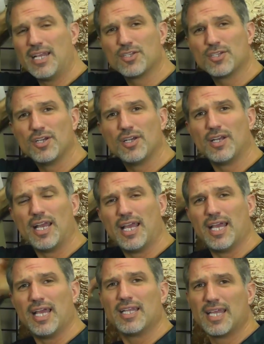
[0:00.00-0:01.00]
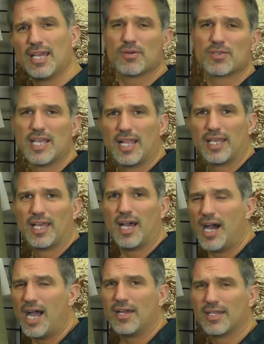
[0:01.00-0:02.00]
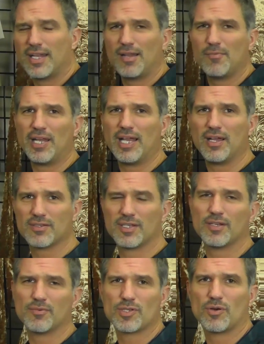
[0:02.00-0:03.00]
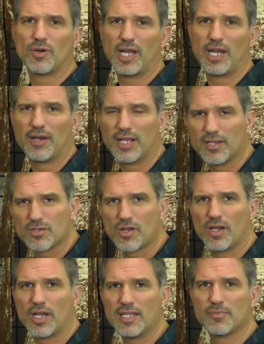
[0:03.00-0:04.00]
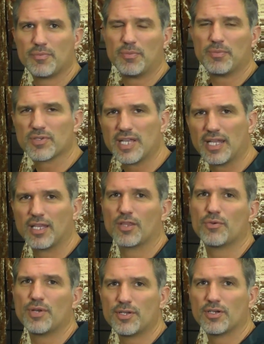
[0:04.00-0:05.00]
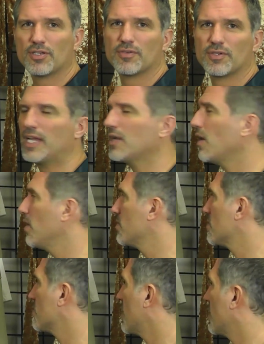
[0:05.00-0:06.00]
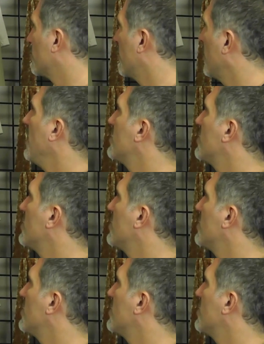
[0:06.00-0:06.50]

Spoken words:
shirt and they were selling it higher than anybody else in a resort area. And there's all kinds of people selling 3 shirts for $10, etc. And he said,